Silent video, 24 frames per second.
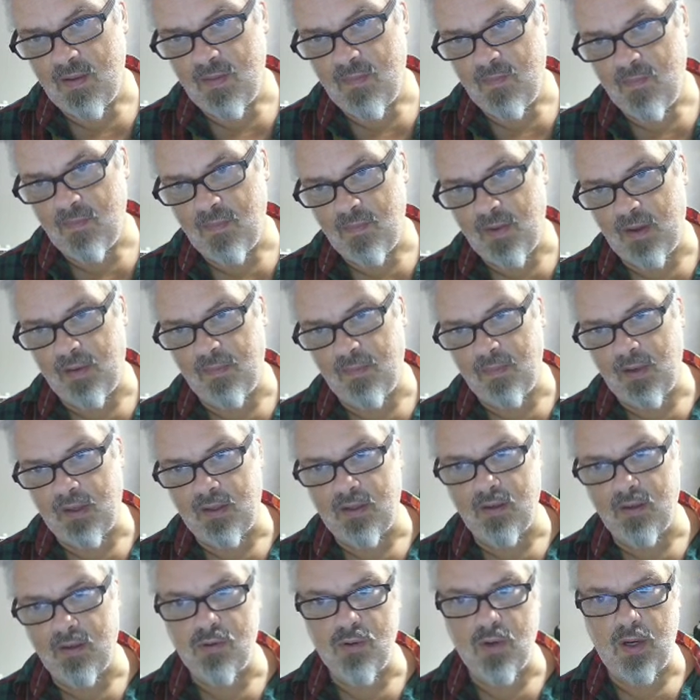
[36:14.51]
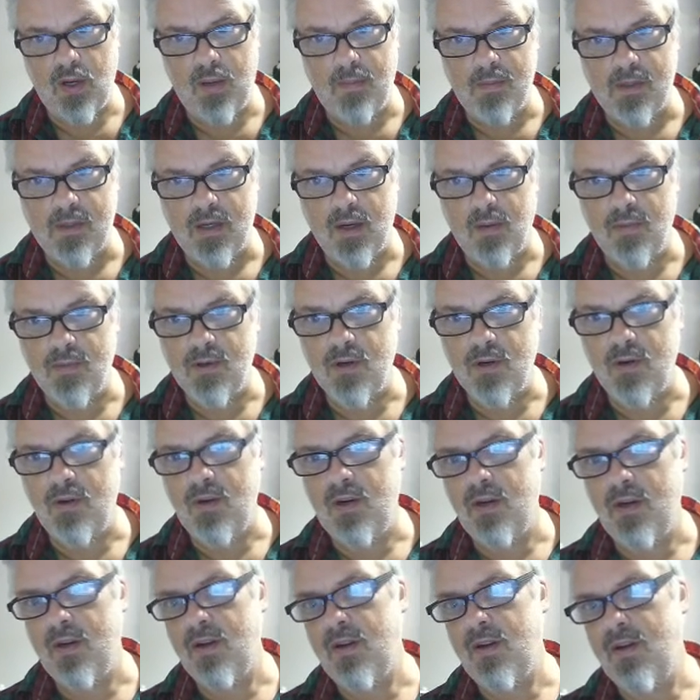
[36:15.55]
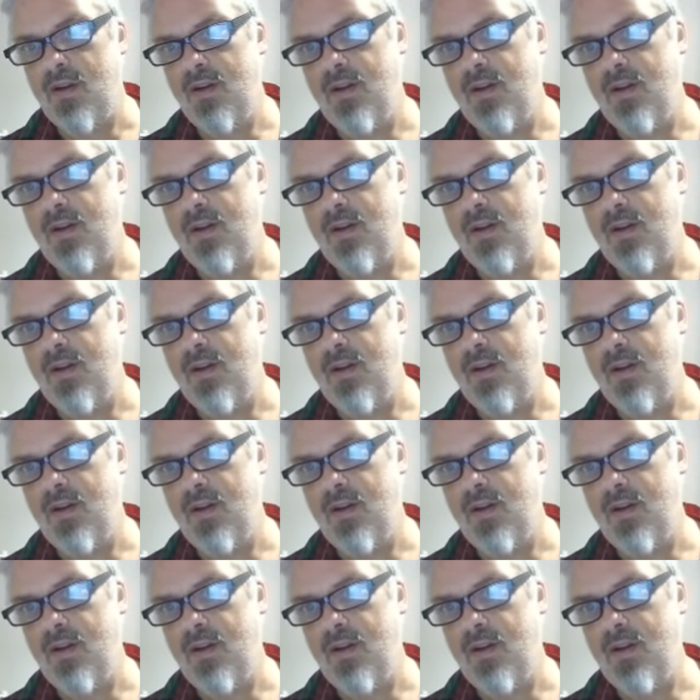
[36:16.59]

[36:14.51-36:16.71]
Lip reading: Make their dreams come true here.